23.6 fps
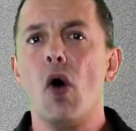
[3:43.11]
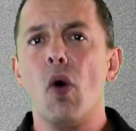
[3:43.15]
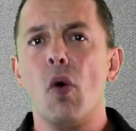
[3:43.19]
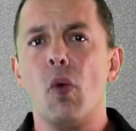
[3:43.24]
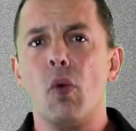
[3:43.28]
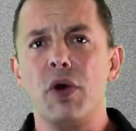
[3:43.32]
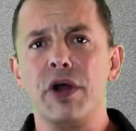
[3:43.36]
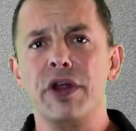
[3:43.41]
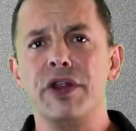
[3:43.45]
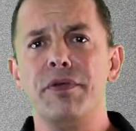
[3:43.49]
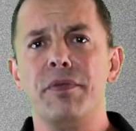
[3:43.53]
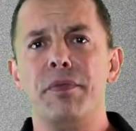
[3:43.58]

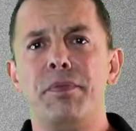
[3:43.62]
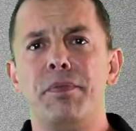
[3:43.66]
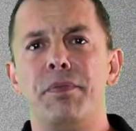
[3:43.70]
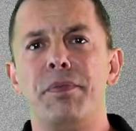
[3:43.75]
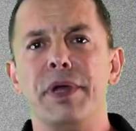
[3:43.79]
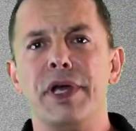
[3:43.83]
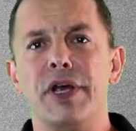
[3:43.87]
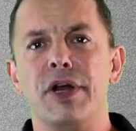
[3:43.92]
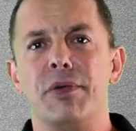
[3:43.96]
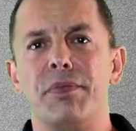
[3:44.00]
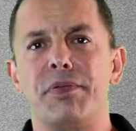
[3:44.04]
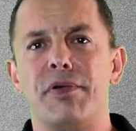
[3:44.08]
One of the
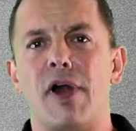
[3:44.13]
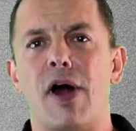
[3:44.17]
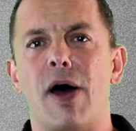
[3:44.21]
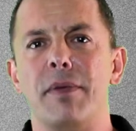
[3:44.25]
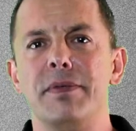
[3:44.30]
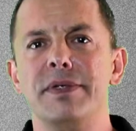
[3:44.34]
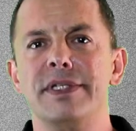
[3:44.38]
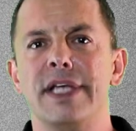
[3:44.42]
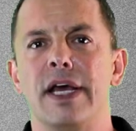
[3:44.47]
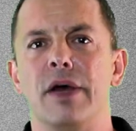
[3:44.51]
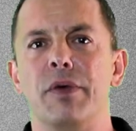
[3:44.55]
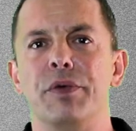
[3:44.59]
bigger
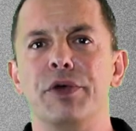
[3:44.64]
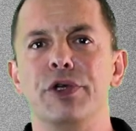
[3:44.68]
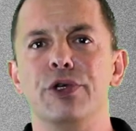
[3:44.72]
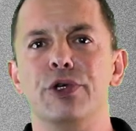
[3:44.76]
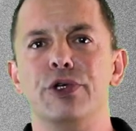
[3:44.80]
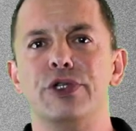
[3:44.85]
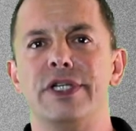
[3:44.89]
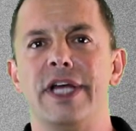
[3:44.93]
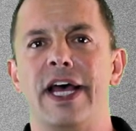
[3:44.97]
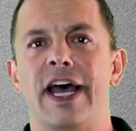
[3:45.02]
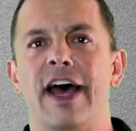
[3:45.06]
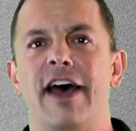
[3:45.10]
problems that we
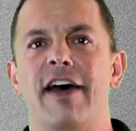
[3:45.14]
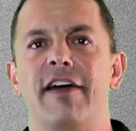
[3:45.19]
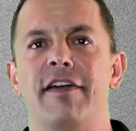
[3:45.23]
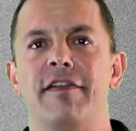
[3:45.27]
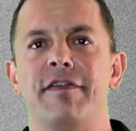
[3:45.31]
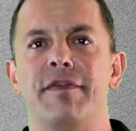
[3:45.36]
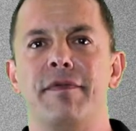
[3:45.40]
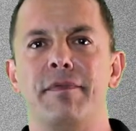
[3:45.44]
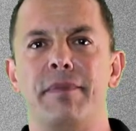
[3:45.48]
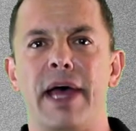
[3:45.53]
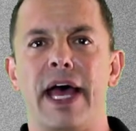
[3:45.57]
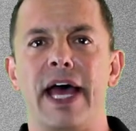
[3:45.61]
used to
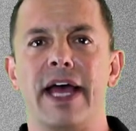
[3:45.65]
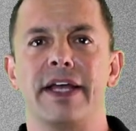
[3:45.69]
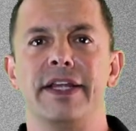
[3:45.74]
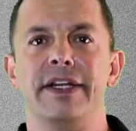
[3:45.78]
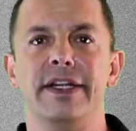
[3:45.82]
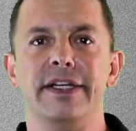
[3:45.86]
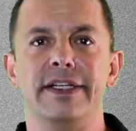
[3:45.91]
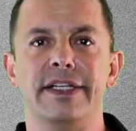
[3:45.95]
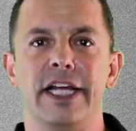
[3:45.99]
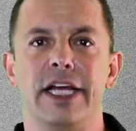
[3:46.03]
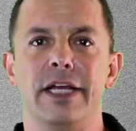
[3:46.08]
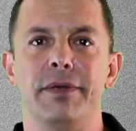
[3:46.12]
have back in the
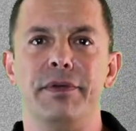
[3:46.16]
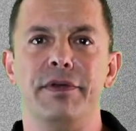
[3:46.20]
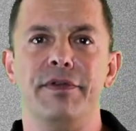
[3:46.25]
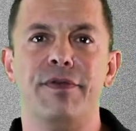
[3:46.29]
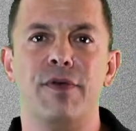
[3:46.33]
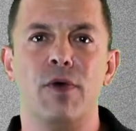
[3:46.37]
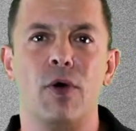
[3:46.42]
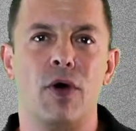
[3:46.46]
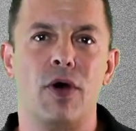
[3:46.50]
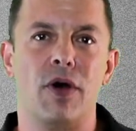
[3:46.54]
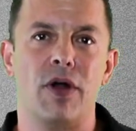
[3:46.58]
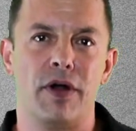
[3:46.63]
day
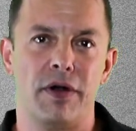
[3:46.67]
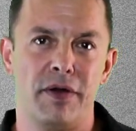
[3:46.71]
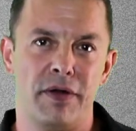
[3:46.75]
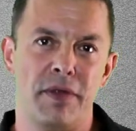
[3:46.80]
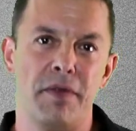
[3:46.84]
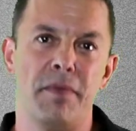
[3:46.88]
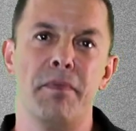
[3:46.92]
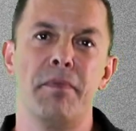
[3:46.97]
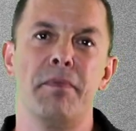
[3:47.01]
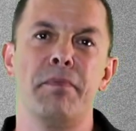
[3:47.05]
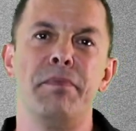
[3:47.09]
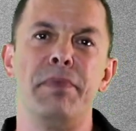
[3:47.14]
before
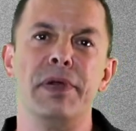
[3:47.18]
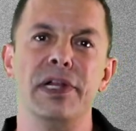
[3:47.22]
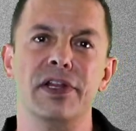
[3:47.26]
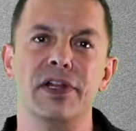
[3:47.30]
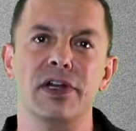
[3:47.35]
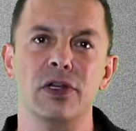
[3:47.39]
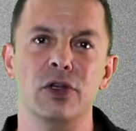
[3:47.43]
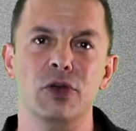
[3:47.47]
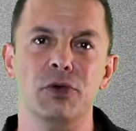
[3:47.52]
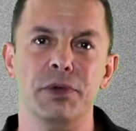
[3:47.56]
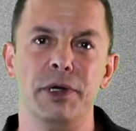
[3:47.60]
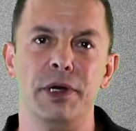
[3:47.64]
billet
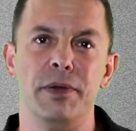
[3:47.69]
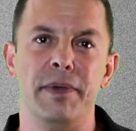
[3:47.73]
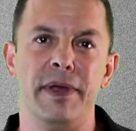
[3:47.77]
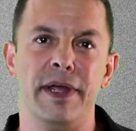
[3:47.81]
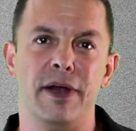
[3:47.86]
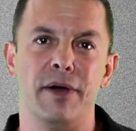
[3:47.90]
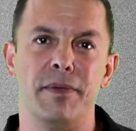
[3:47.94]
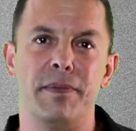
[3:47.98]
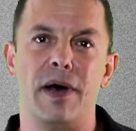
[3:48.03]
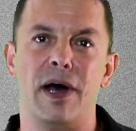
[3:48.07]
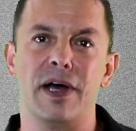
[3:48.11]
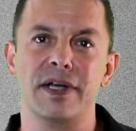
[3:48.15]
aluminum
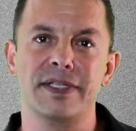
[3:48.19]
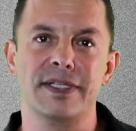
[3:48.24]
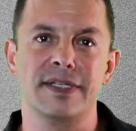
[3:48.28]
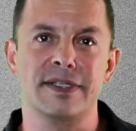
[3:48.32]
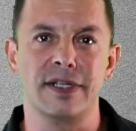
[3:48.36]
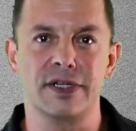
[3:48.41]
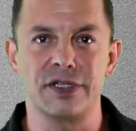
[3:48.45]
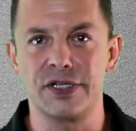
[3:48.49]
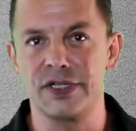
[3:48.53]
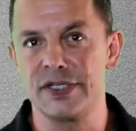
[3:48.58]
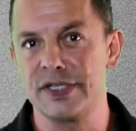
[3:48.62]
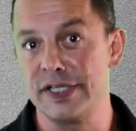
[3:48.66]
airboxes
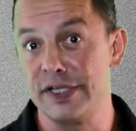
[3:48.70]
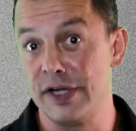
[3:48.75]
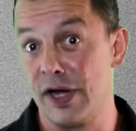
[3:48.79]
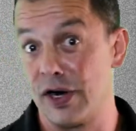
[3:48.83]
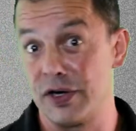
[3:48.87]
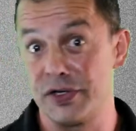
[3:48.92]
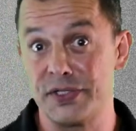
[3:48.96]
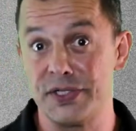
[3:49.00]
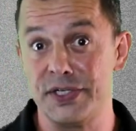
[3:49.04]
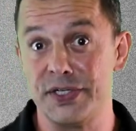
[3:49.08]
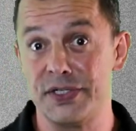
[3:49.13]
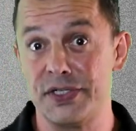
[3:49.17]
such as the
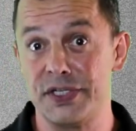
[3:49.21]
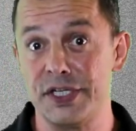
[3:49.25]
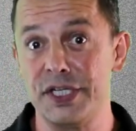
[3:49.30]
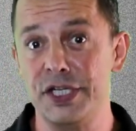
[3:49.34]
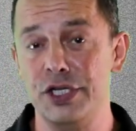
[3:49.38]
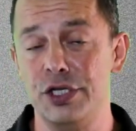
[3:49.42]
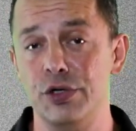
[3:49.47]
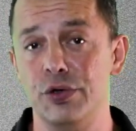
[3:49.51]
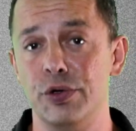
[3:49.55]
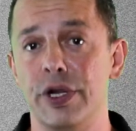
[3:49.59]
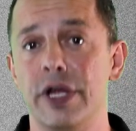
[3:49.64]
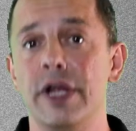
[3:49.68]
RCC
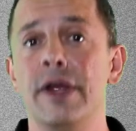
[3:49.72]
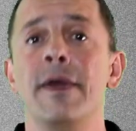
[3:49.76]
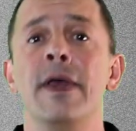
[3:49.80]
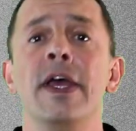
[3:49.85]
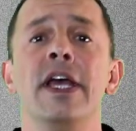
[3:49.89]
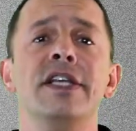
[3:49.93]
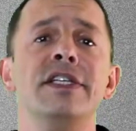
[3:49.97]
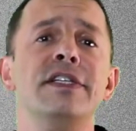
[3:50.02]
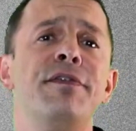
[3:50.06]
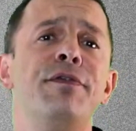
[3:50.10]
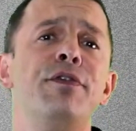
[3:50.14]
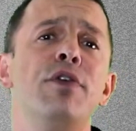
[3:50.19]
unit
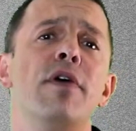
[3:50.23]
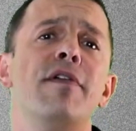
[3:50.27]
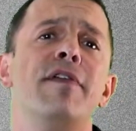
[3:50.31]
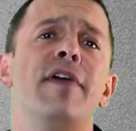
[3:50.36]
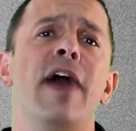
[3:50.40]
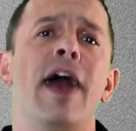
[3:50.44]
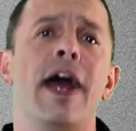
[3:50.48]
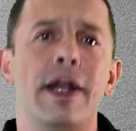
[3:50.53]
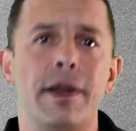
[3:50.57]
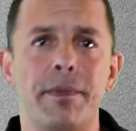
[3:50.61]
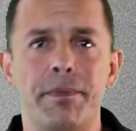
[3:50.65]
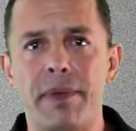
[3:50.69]
is if you ever
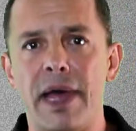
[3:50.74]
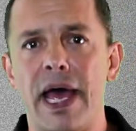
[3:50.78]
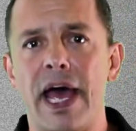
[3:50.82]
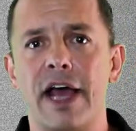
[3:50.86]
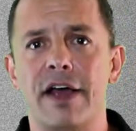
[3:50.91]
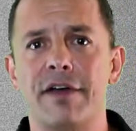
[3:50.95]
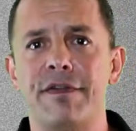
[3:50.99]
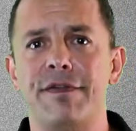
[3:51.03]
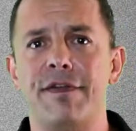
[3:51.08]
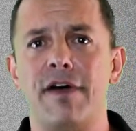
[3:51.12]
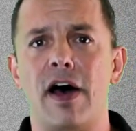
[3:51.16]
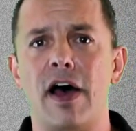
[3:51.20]
had a
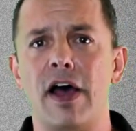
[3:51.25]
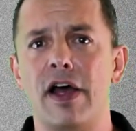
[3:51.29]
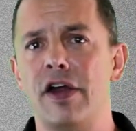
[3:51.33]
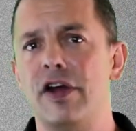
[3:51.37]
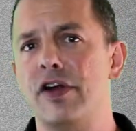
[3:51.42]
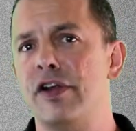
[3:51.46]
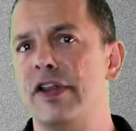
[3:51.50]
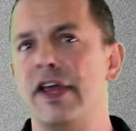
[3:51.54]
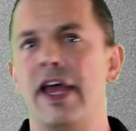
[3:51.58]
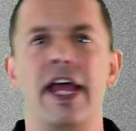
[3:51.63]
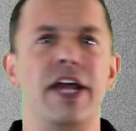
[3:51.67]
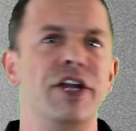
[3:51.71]

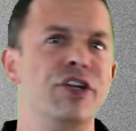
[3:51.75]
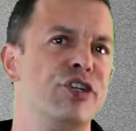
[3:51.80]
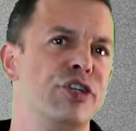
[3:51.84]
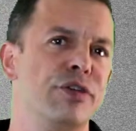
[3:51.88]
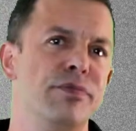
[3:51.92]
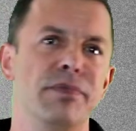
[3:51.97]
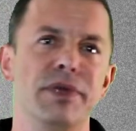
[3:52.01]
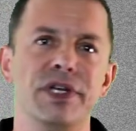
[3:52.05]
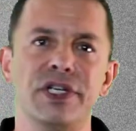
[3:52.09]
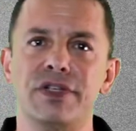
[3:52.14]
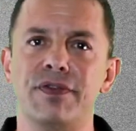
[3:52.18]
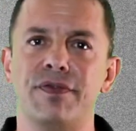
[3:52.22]
backfire, the engine
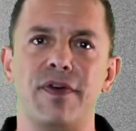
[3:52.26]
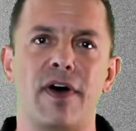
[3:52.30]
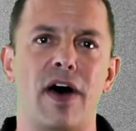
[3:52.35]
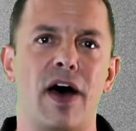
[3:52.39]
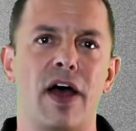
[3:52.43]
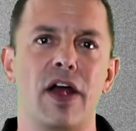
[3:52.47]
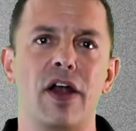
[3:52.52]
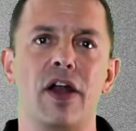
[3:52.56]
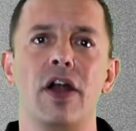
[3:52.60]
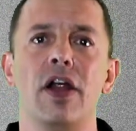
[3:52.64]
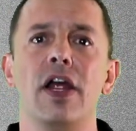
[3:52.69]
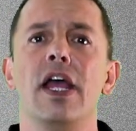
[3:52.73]

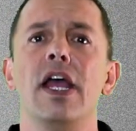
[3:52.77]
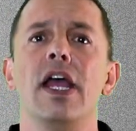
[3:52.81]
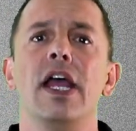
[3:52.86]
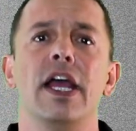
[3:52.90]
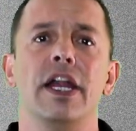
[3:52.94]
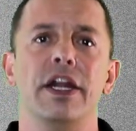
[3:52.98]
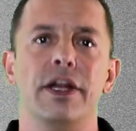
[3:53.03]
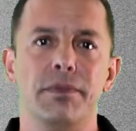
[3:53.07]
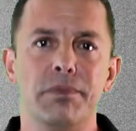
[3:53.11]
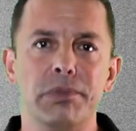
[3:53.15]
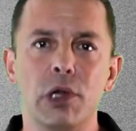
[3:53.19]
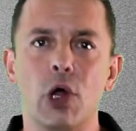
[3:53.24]
misfire, and
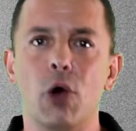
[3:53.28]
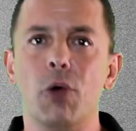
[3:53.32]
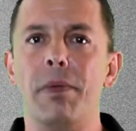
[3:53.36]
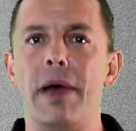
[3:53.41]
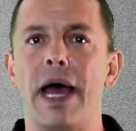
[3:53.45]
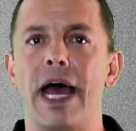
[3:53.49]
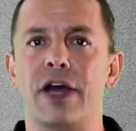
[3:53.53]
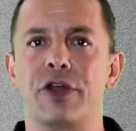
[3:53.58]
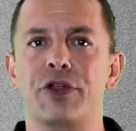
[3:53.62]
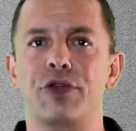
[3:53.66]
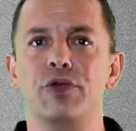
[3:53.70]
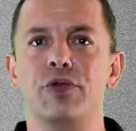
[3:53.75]
it'd blow
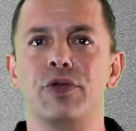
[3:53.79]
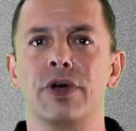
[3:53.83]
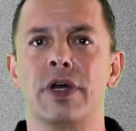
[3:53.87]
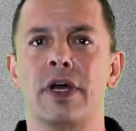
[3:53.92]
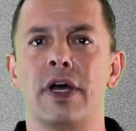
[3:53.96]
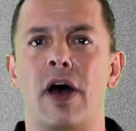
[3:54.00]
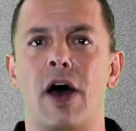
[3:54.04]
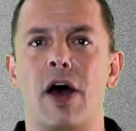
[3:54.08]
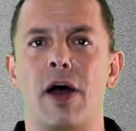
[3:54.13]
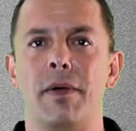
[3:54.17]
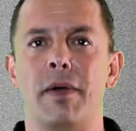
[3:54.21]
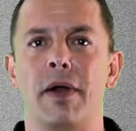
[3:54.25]
back through the
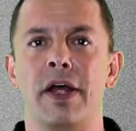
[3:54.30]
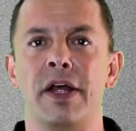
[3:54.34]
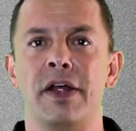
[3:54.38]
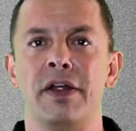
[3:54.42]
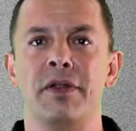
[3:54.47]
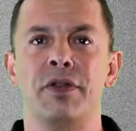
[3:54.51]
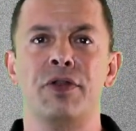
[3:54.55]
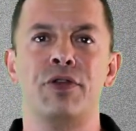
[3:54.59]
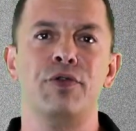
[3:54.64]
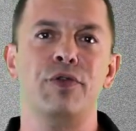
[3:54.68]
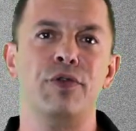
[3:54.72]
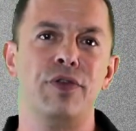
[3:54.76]
car,
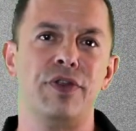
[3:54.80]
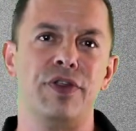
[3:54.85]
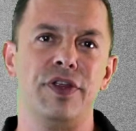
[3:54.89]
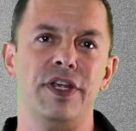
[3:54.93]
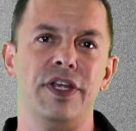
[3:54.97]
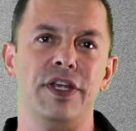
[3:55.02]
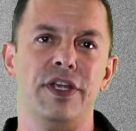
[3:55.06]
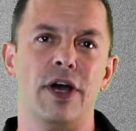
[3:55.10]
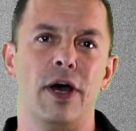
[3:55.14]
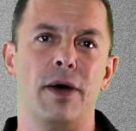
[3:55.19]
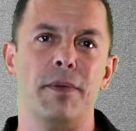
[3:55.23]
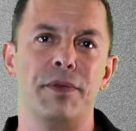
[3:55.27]
through
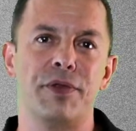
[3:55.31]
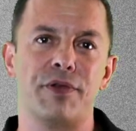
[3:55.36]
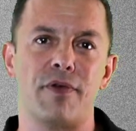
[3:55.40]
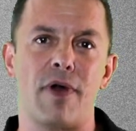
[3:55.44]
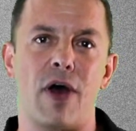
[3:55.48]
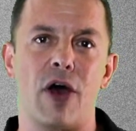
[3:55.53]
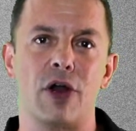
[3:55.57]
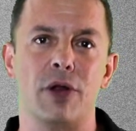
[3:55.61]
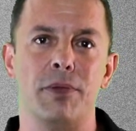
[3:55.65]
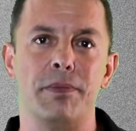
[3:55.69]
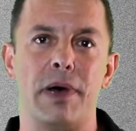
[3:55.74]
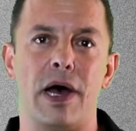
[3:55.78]
the
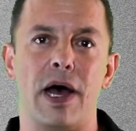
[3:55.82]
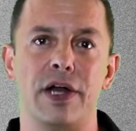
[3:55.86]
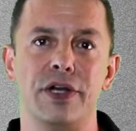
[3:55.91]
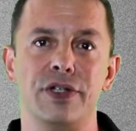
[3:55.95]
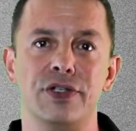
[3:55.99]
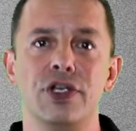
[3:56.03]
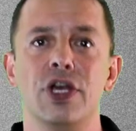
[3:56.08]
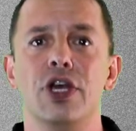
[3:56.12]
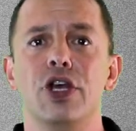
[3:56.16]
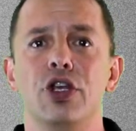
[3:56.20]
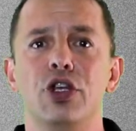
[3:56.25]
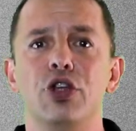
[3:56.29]
throttle bodies,
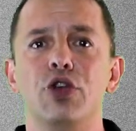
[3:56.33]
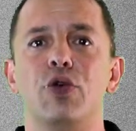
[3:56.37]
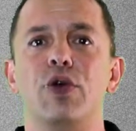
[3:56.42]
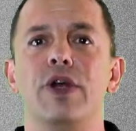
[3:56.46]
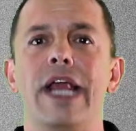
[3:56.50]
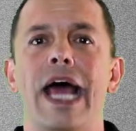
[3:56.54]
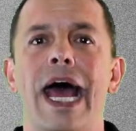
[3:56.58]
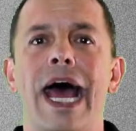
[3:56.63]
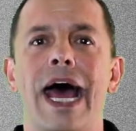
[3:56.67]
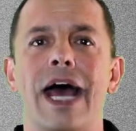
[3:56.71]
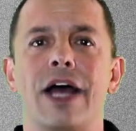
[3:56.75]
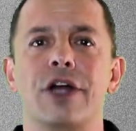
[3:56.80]
you
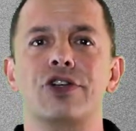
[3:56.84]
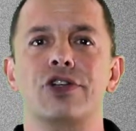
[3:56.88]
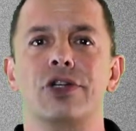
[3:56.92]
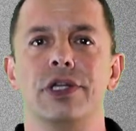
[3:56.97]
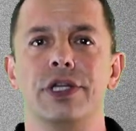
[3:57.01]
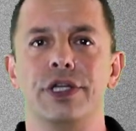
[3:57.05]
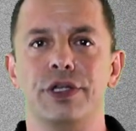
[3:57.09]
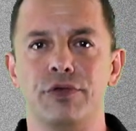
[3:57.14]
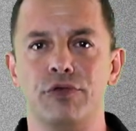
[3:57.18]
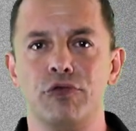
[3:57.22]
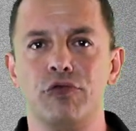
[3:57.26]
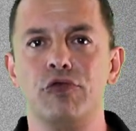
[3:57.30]
could
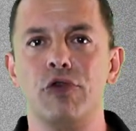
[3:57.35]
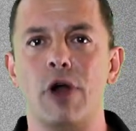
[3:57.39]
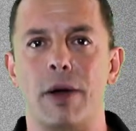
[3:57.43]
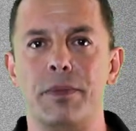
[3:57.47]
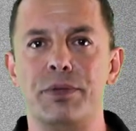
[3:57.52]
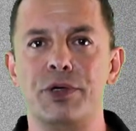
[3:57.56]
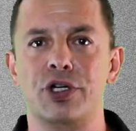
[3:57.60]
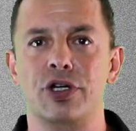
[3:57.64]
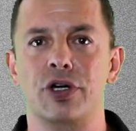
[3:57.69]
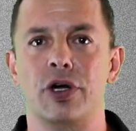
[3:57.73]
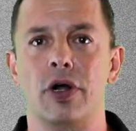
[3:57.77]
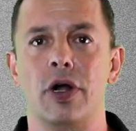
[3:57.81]
actually
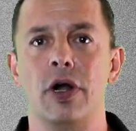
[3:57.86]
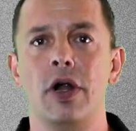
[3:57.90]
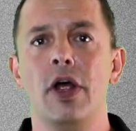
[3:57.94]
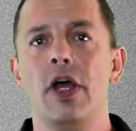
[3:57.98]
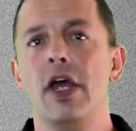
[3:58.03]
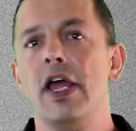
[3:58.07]
rupture